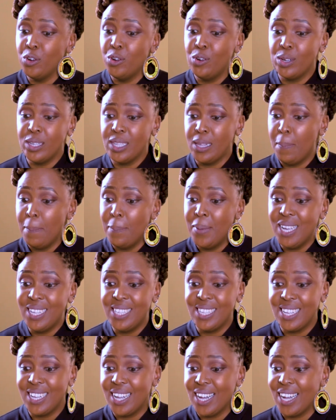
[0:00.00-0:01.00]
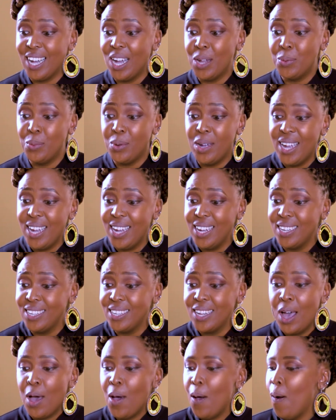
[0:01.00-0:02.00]
looks amazing. I can't wait.
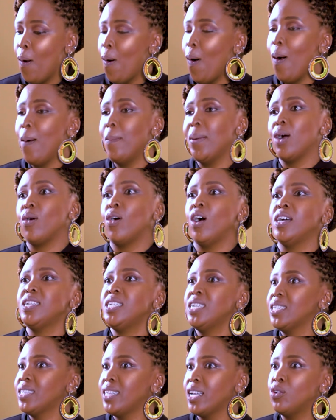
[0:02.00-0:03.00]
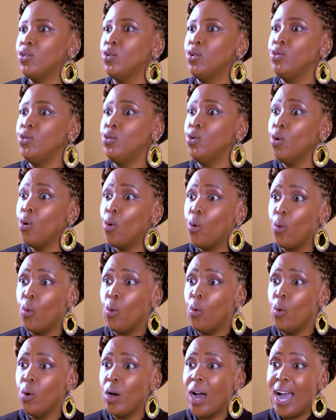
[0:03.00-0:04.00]
Oh my gosh, it's like you knew
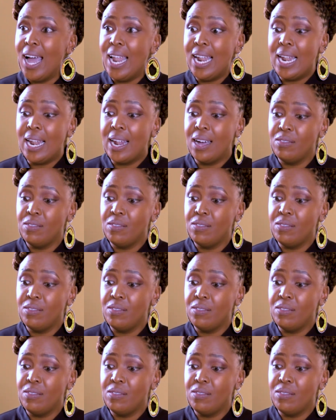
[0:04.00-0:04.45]
I love